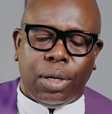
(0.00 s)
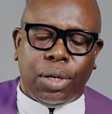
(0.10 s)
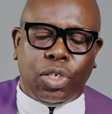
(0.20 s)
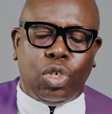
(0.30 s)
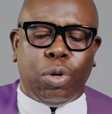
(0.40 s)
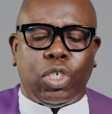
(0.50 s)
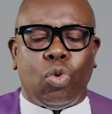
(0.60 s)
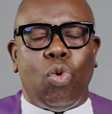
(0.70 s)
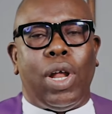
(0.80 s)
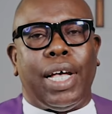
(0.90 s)
the Jewish
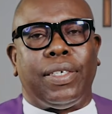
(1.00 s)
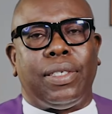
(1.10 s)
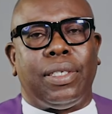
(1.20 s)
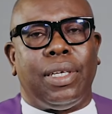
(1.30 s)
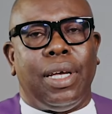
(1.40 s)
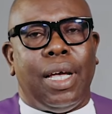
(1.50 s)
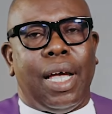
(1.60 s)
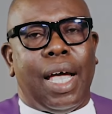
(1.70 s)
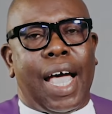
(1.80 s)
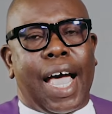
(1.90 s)
rulers
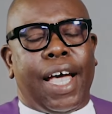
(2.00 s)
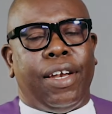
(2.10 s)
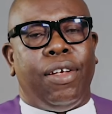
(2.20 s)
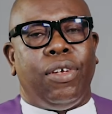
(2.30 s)
had